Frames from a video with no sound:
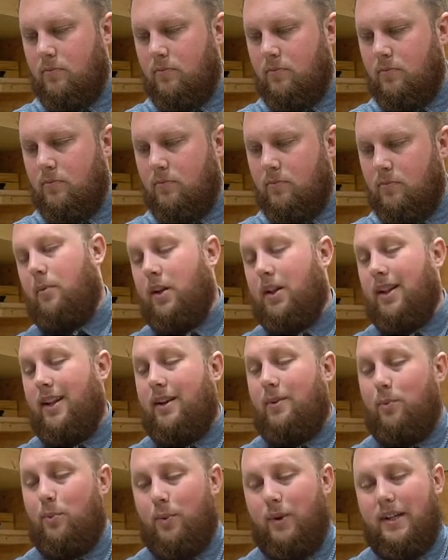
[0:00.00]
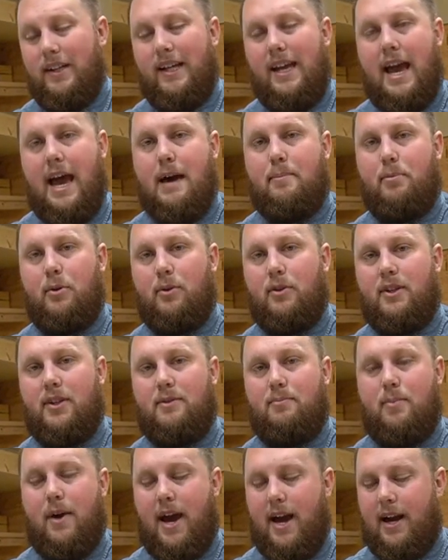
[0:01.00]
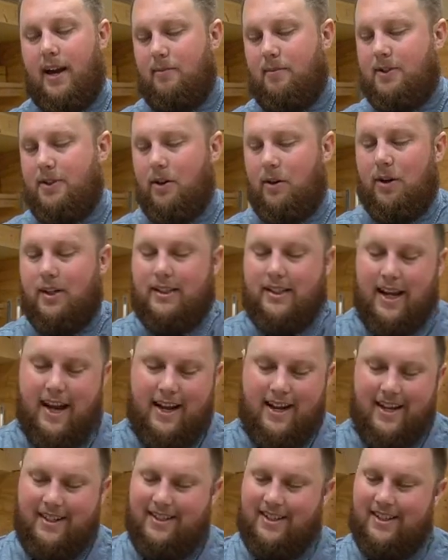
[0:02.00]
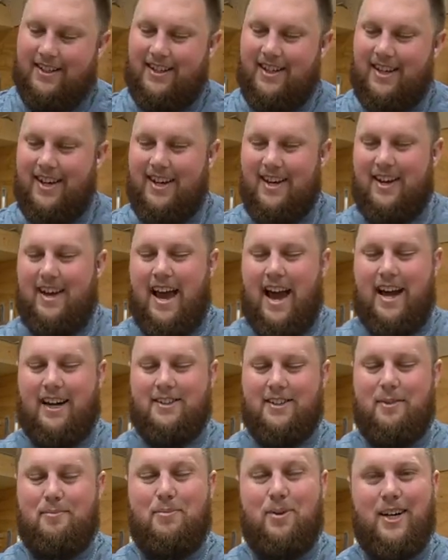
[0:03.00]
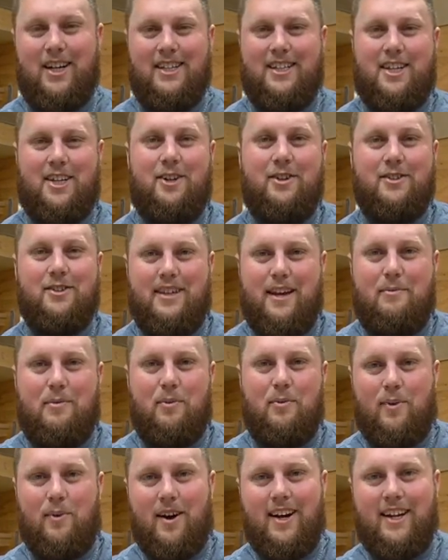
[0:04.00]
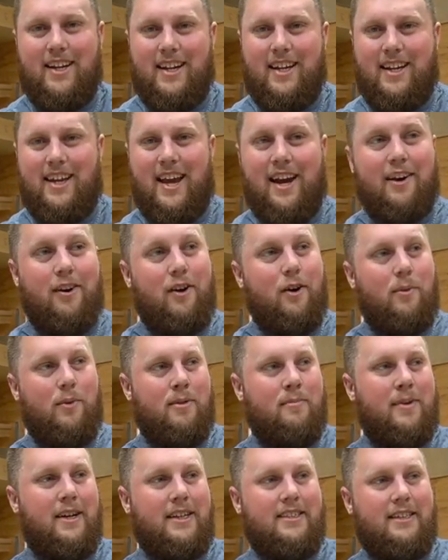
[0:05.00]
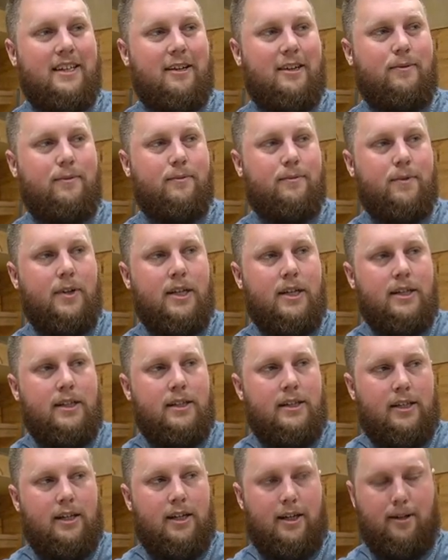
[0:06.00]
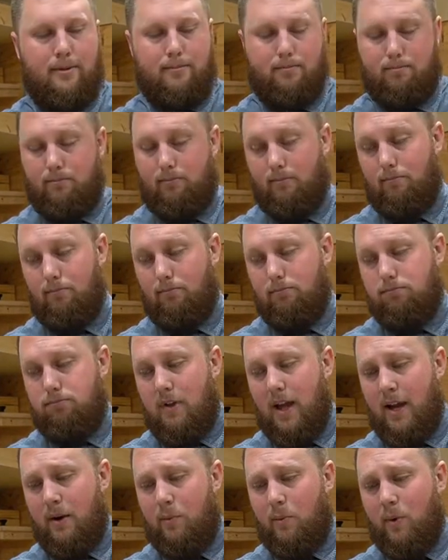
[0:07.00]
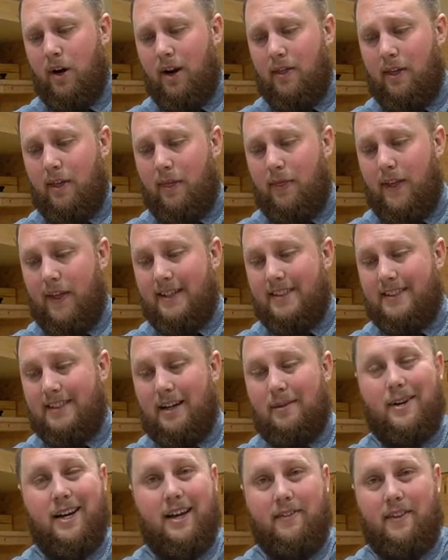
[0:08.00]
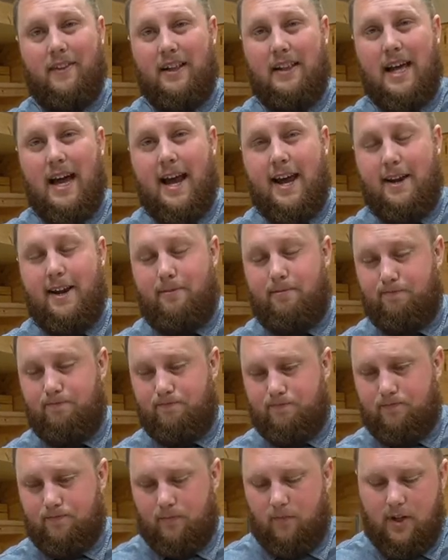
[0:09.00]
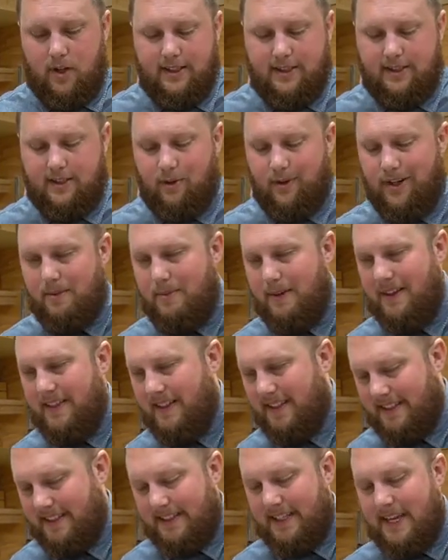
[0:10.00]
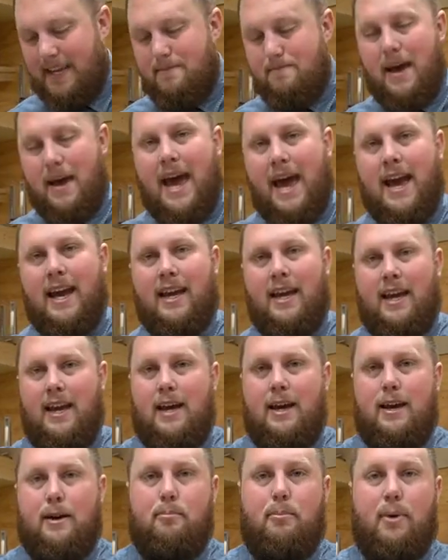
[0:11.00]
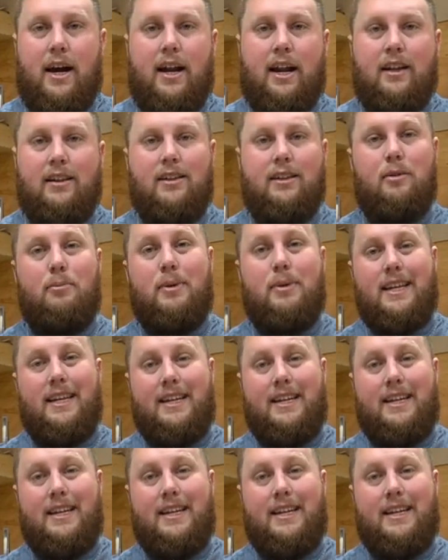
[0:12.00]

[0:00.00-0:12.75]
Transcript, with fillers: I'm really really happy with this bag. I'm so excited to actually put it to use. I've been wanting to carry one myself, um, and one of the things coming down the line is going to be this same bag, but a little bit